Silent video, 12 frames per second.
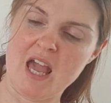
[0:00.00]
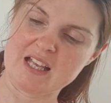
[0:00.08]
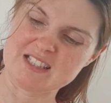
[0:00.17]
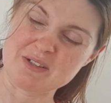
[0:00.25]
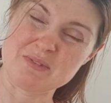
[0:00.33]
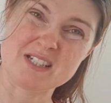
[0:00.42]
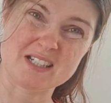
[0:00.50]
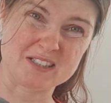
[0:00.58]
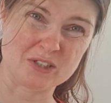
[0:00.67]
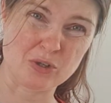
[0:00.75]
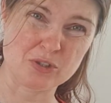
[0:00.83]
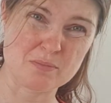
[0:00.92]
and so he does
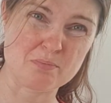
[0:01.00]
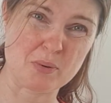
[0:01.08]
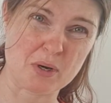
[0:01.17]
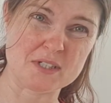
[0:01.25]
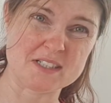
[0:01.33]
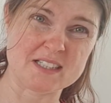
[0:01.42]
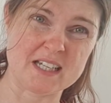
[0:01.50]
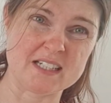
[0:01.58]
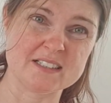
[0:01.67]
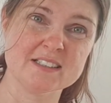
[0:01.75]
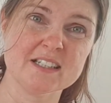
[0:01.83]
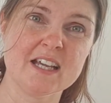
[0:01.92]
a lot of
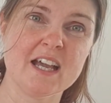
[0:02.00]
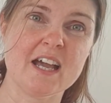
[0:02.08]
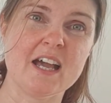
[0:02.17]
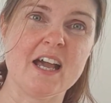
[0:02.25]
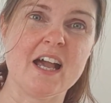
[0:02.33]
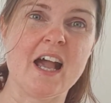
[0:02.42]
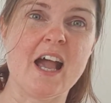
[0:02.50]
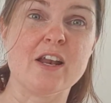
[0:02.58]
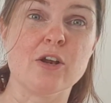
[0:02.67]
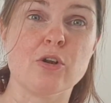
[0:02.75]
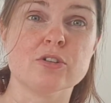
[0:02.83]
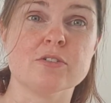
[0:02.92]
biting
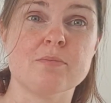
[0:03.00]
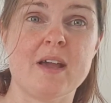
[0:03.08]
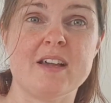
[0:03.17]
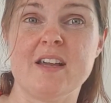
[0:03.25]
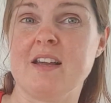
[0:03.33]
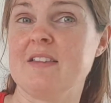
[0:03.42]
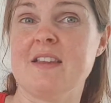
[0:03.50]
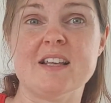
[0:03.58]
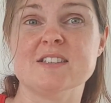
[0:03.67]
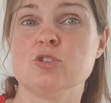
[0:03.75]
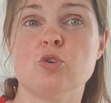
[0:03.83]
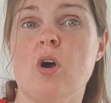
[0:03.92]
and a lot of pecking, and
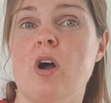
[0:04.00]
that's not